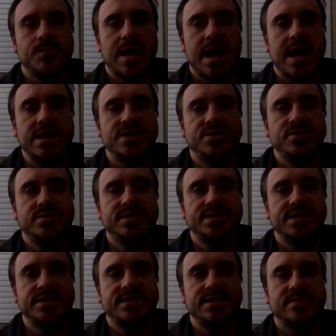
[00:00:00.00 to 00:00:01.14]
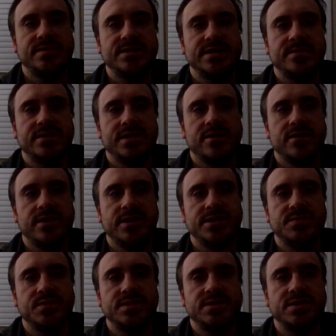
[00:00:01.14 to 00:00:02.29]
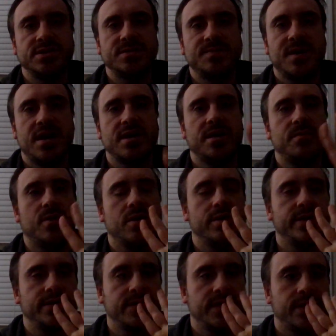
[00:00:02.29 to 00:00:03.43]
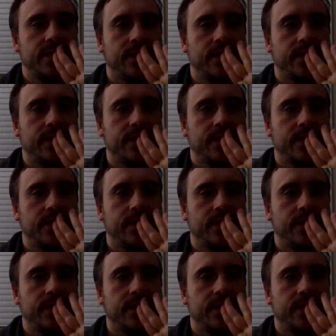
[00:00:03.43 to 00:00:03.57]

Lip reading: I do see some similarities with Tishpak and Marduk.